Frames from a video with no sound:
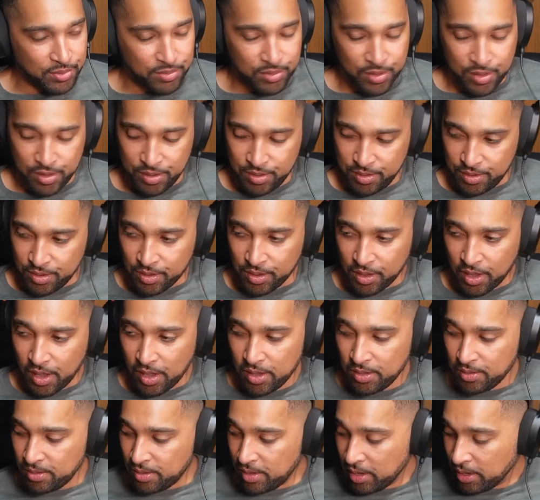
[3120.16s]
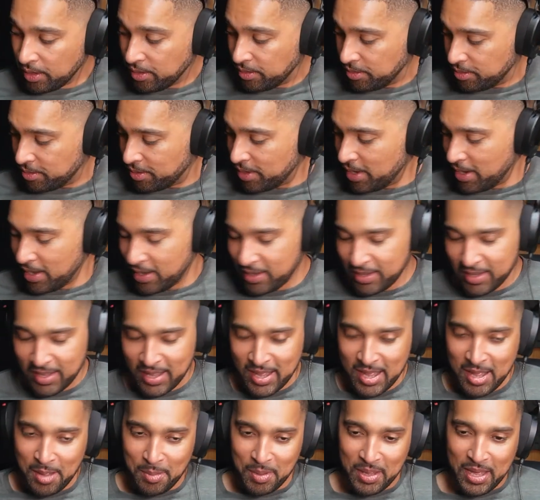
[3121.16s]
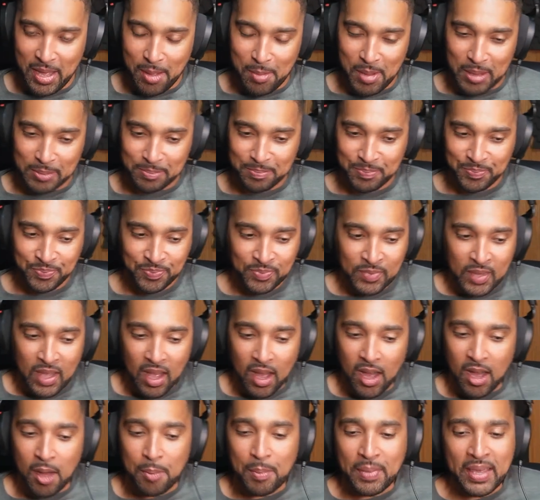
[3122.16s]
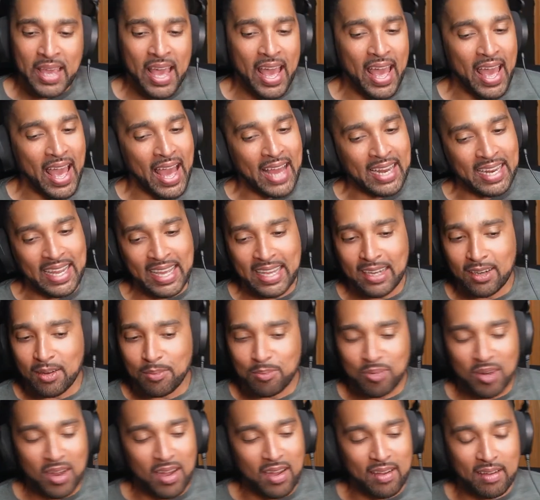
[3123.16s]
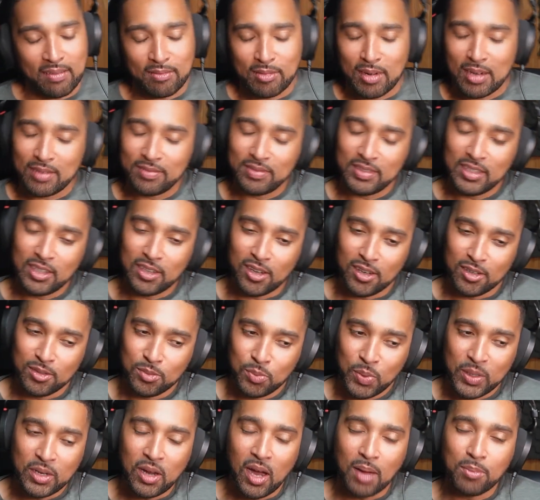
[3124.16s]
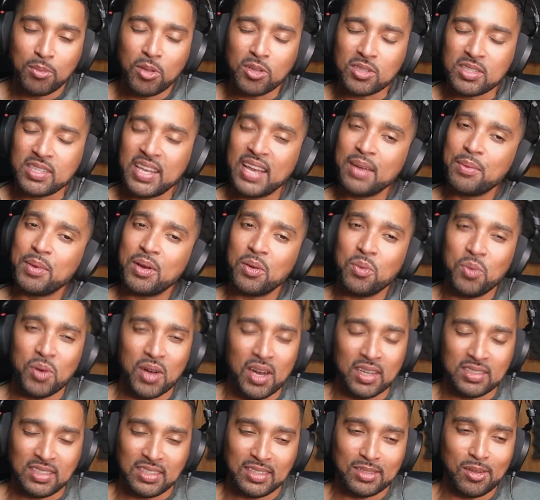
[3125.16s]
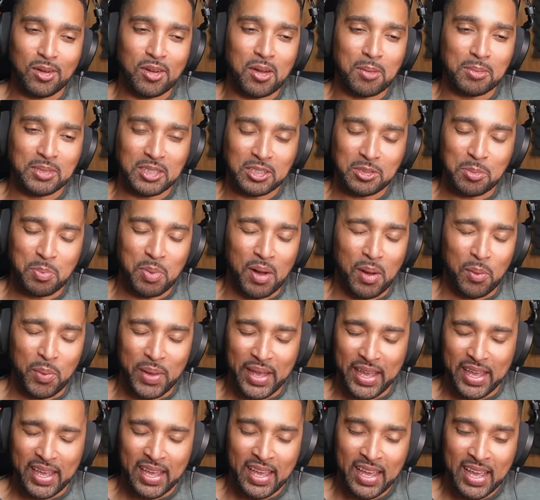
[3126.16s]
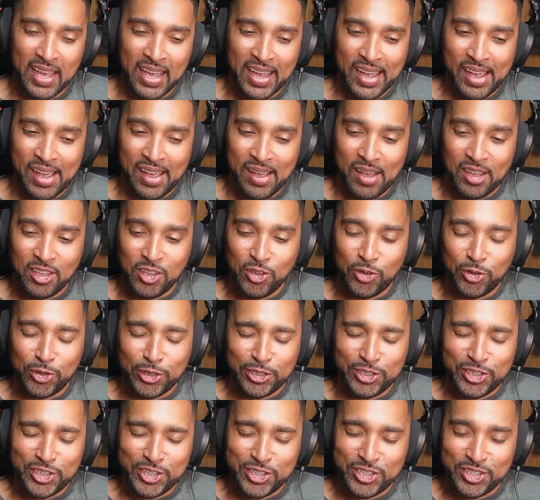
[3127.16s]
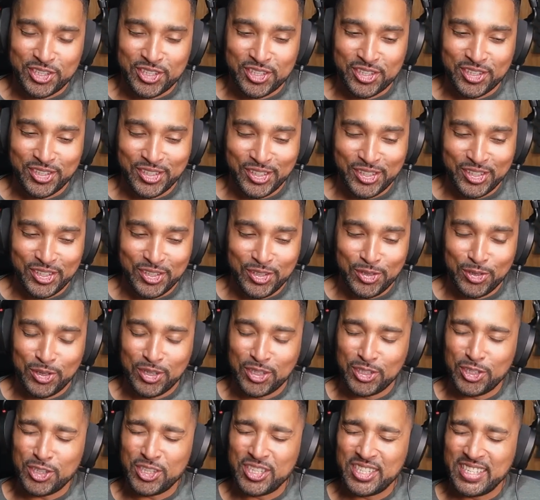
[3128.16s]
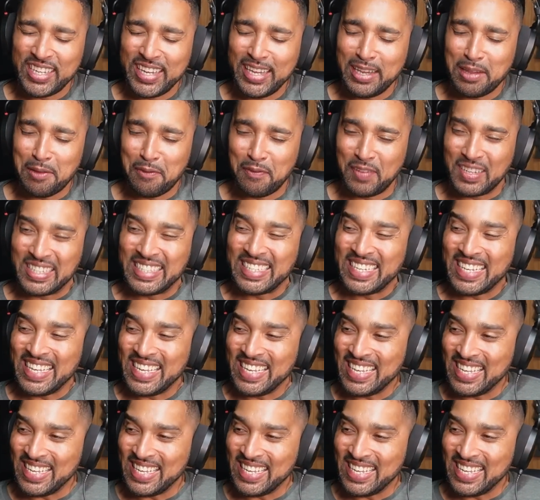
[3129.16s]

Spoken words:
Yeah, okay, yeah, what? But yeah, man. Yeah, and England, brother, you know, I'm not saying we're the worst, it's not a competition, but you can just see the fatigue.